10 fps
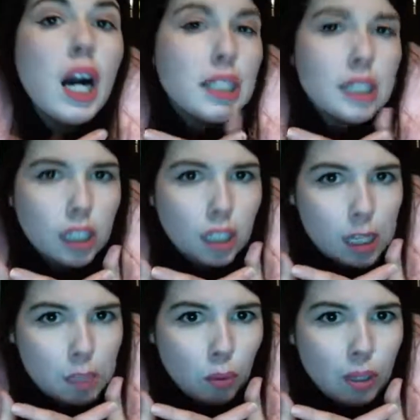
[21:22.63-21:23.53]
I still
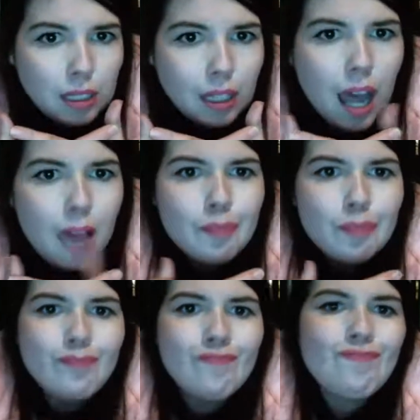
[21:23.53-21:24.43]
liked boys a lot.
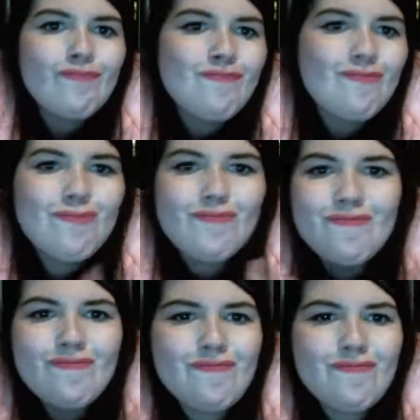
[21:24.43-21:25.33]

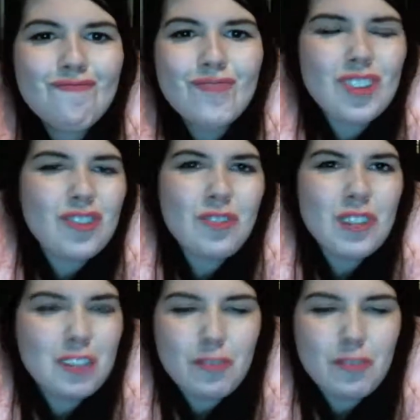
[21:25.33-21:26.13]
Another one